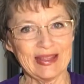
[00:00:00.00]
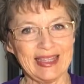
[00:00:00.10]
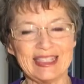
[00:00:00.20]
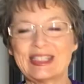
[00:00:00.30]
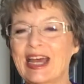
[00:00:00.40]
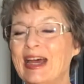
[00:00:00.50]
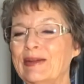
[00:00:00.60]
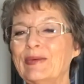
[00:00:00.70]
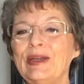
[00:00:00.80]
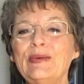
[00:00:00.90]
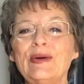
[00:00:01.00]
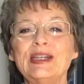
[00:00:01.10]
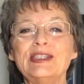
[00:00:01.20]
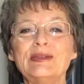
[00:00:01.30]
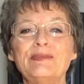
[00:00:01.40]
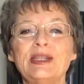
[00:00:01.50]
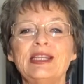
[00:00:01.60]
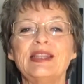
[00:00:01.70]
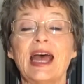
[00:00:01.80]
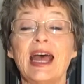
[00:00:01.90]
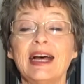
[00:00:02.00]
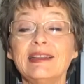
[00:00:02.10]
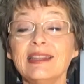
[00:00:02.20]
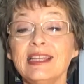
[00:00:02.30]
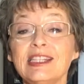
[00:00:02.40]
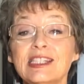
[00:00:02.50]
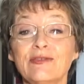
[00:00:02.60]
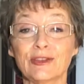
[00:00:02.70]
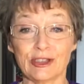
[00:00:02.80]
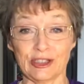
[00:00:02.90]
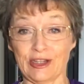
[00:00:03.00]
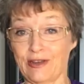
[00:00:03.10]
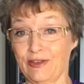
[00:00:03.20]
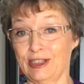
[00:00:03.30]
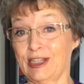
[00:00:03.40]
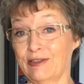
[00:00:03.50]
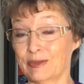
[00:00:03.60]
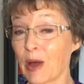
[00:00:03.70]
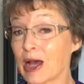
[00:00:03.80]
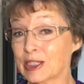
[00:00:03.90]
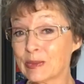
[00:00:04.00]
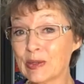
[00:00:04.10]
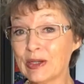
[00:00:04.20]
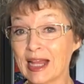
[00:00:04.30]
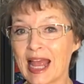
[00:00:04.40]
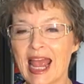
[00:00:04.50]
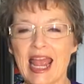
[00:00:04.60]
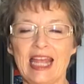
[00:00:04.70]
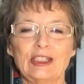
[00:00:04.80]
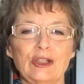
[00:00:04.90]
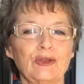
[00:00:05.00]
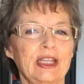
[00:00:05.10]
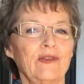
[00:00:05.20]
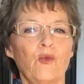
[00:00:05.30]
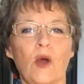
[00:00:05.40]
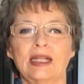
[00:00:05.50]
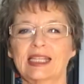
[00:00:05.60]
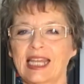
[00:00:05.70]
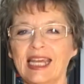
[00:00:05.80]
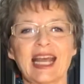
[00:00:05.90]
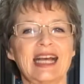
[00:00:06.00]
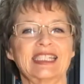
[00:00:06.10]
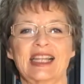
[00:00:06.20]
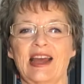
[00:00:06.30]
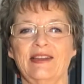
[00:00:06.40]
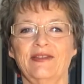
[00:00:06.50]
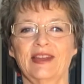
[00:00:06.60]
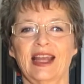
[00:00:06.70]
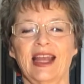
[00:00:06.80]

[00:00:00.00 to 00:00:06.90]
is that we want to be the healthiest version of ourselves possible and to live one kick-ass life.